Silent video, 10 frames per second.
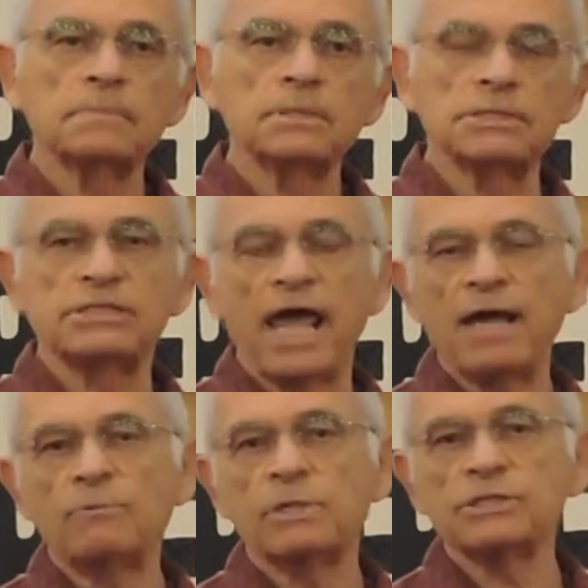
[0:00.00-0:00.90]
His
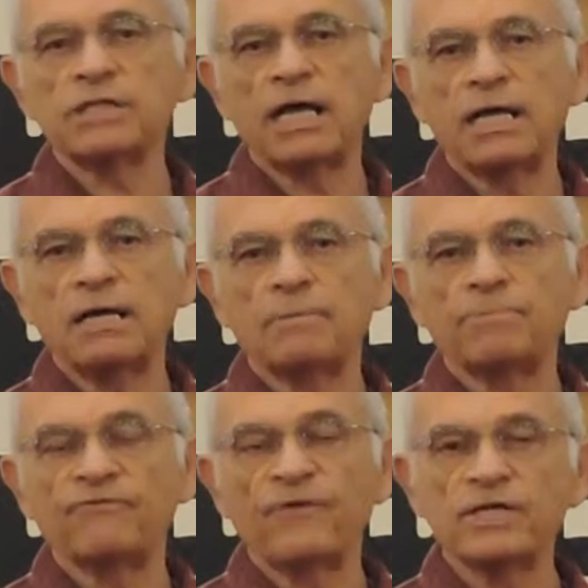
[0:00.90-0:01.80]
dad was a
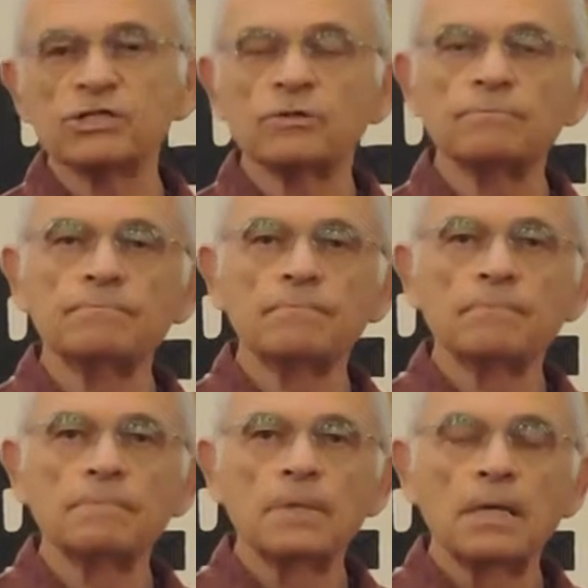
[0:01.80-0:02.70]
professor
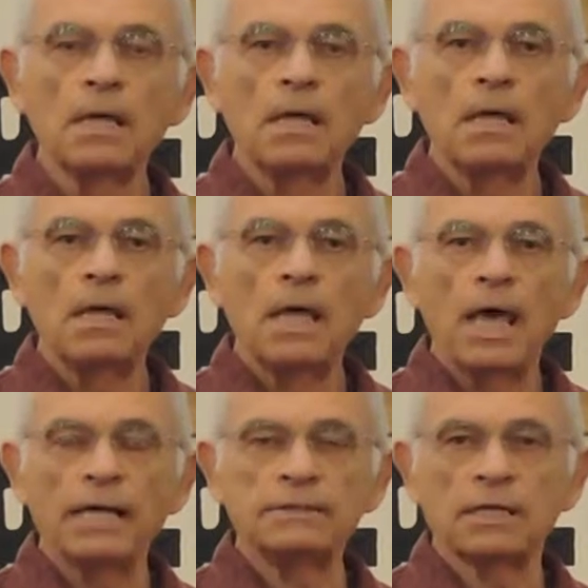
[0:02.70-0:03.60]

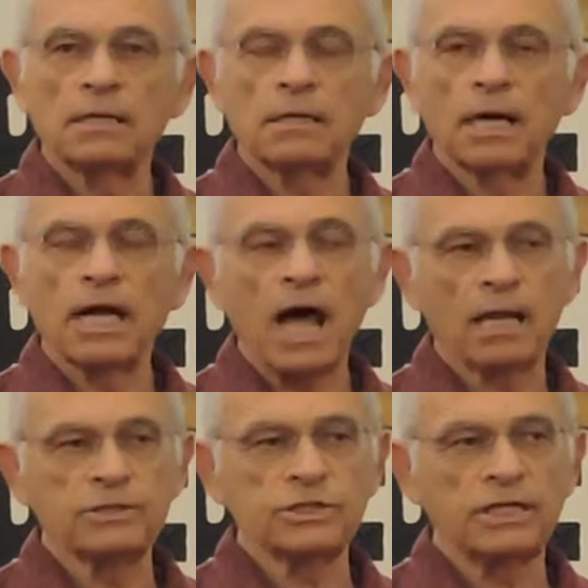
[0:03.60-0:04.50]
at a
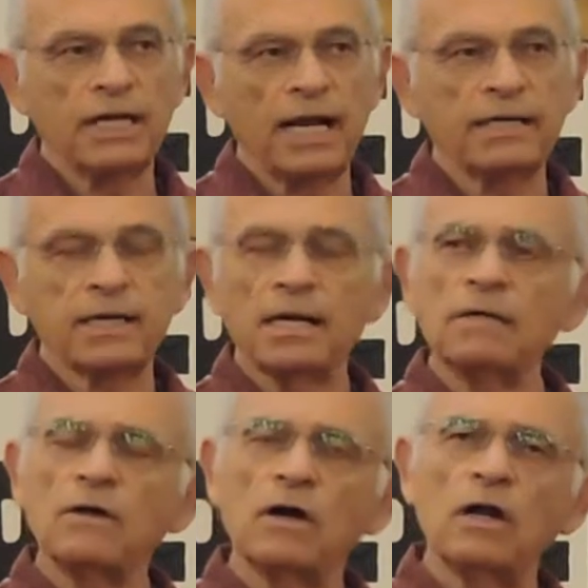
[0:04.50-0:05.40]
college in Connecticut.
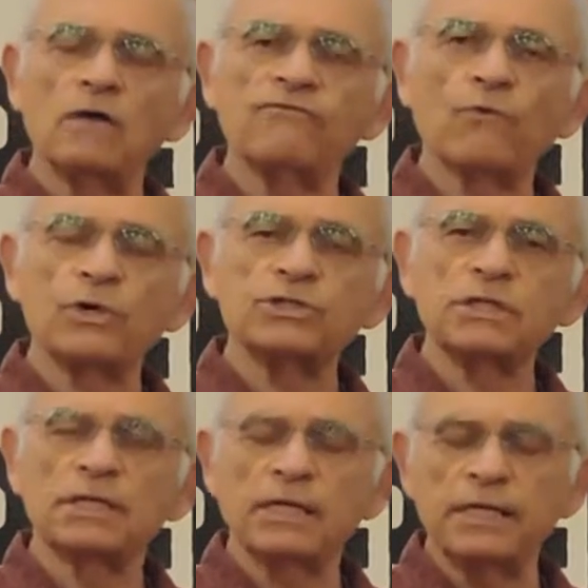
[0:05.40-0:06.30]

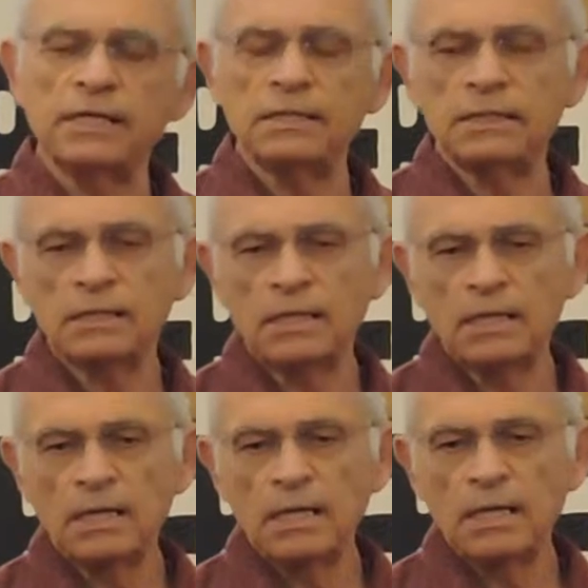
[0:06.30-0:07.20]
Unfortunately,
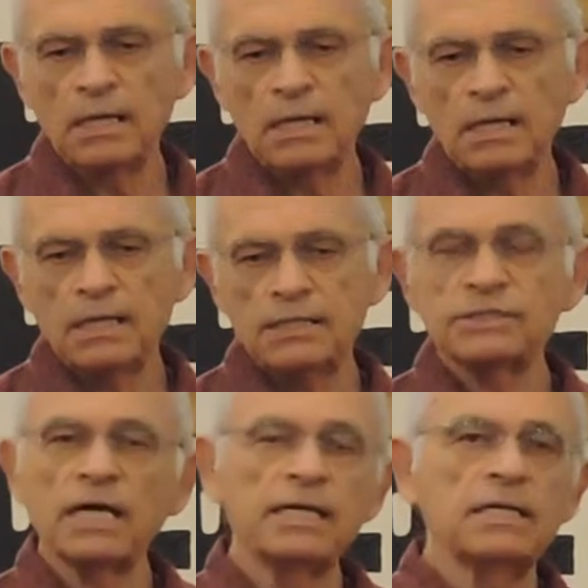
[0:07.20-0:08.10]
he
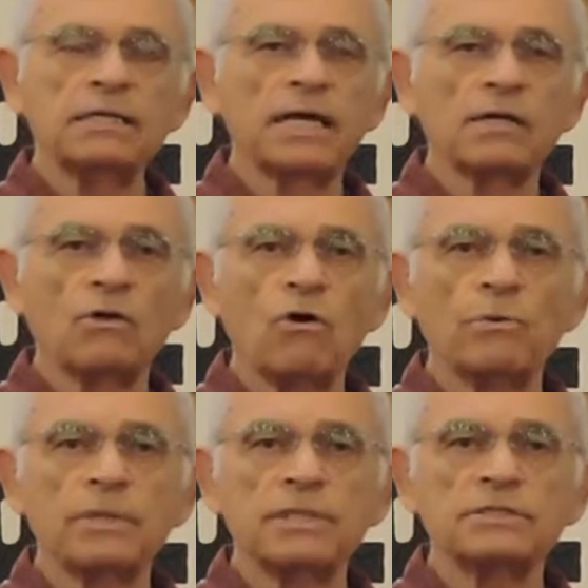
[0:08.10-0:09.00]
said he didn't get along
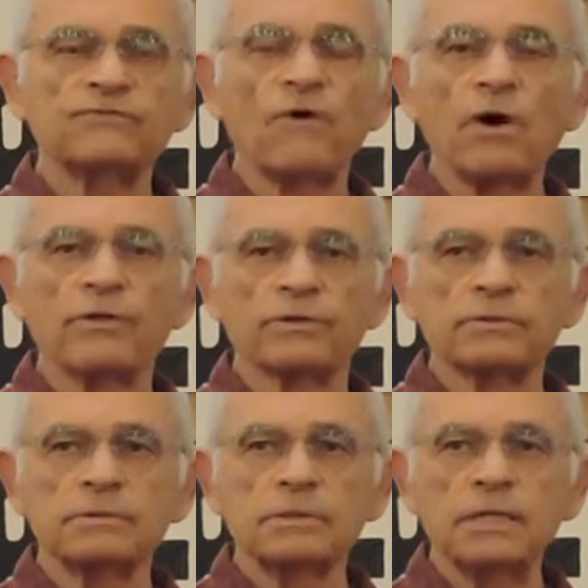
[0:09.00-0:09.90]
with his father.
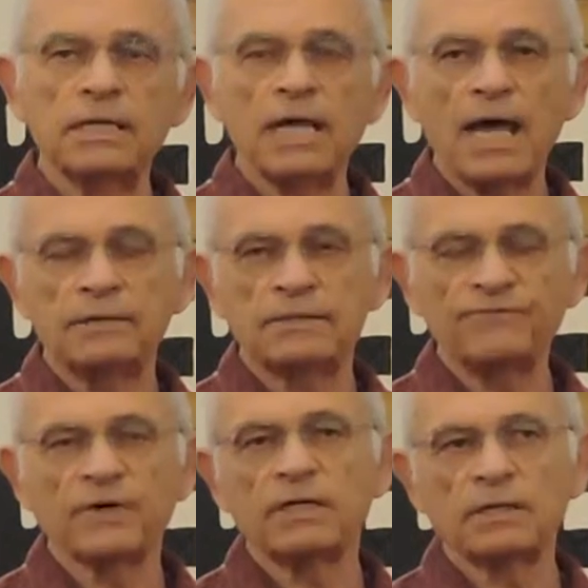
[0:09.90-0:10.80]
He had
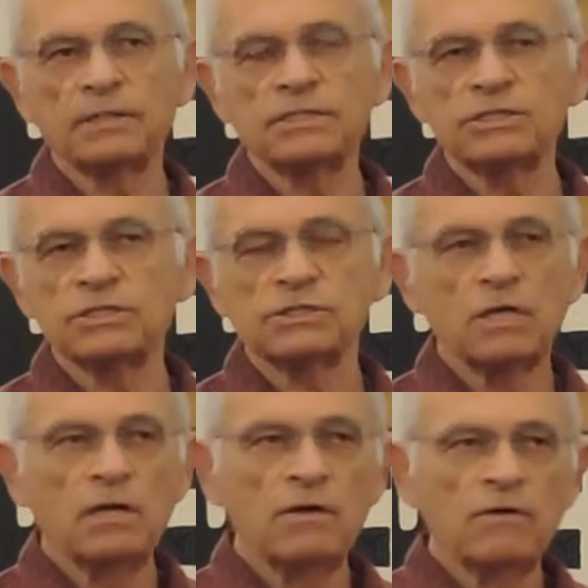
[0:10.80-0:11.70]
difficulties. His
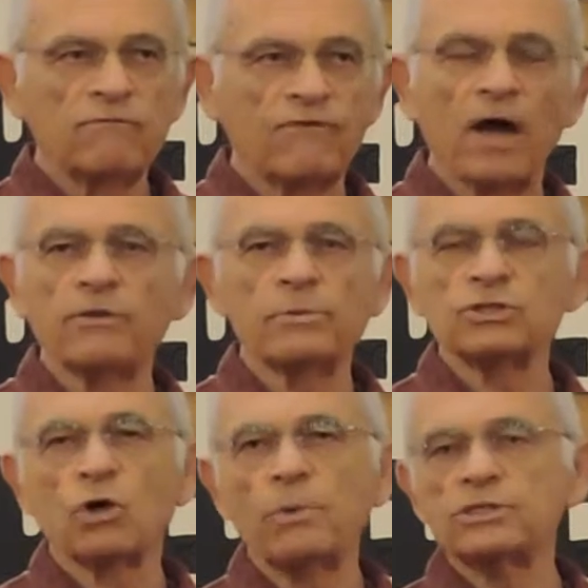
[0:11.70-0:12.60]
father
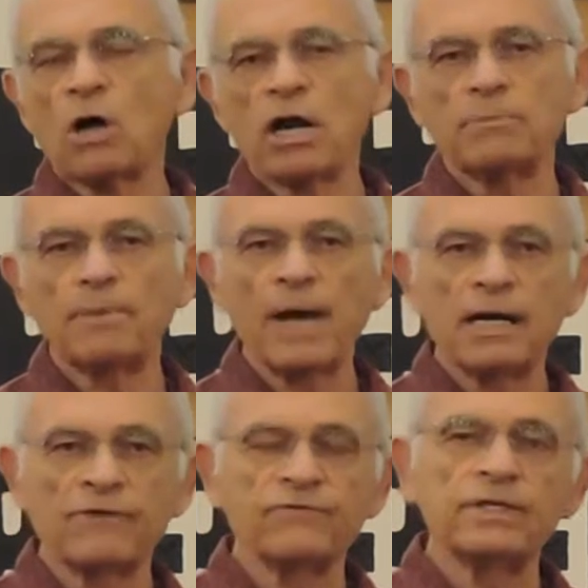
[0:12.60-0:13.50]
was always on him
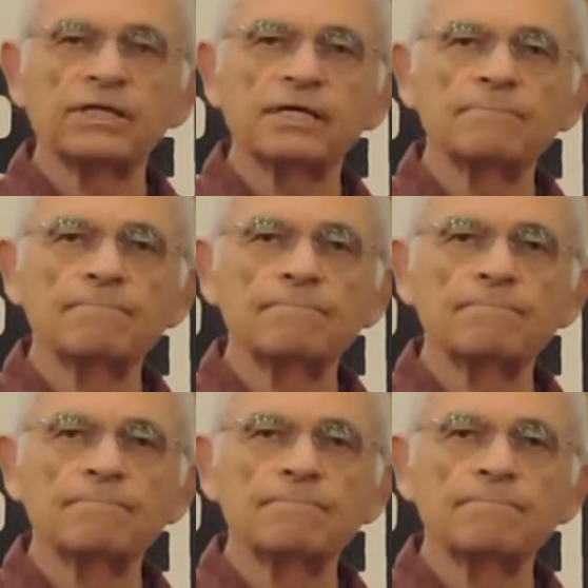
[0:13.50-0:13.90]
about everything.